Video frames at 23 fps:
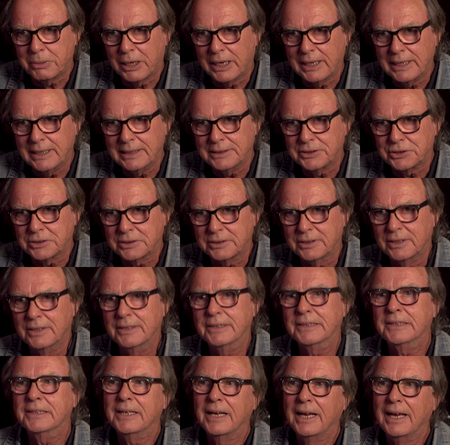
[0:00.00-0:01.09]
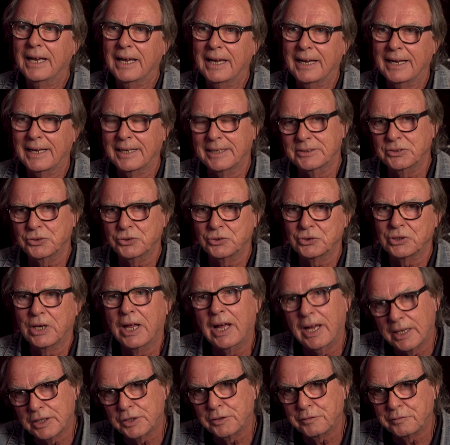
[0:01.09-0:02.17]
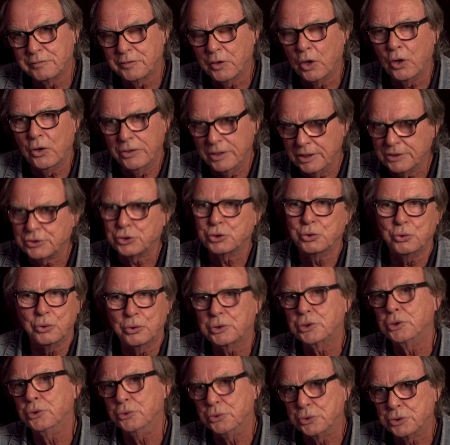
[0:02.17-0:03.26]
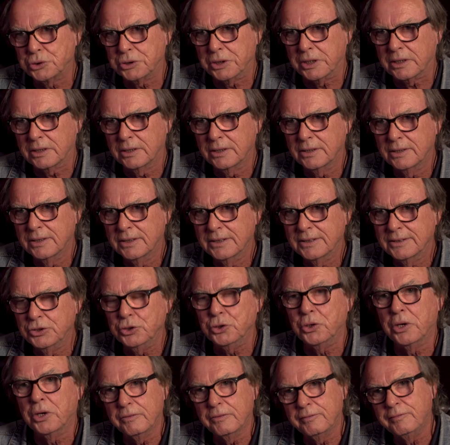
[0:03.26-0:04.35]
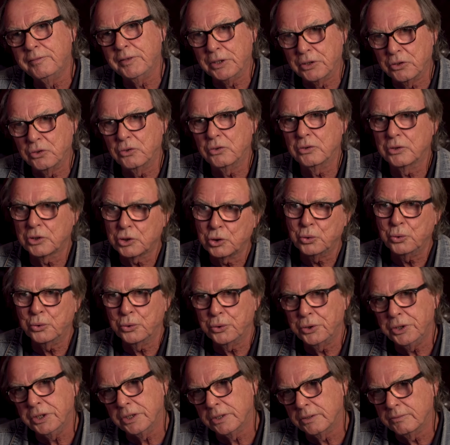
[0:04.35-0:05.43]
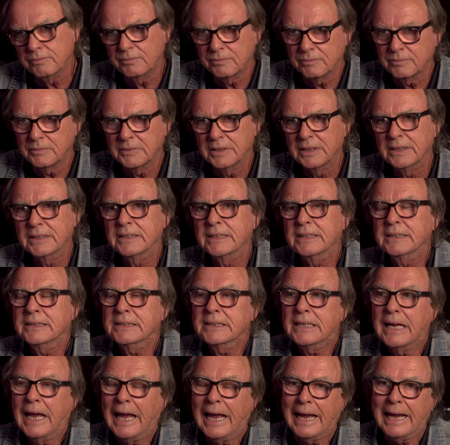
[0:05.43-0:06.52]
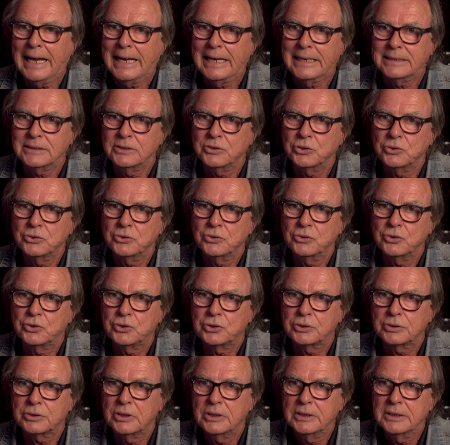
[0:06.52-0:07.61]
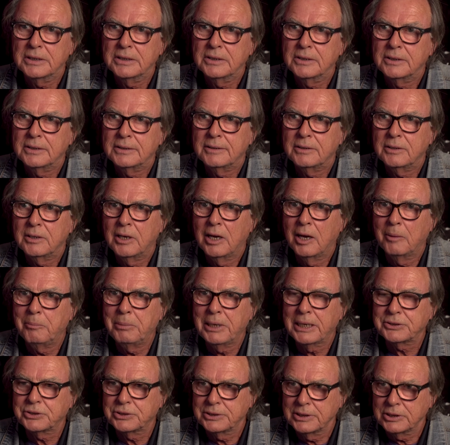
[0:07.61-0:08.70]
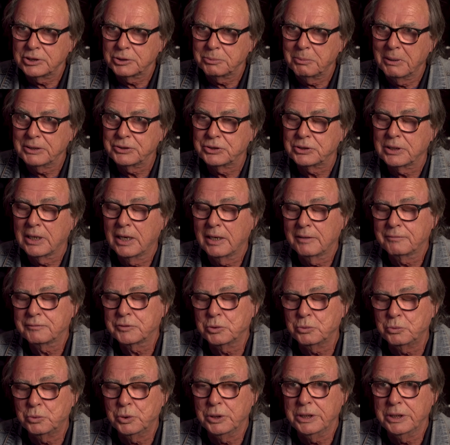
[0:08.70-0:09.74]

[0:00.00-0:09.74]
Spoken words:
bass and lagerphone. It's all acoustic, you fiddle, accordion. And about 6 months after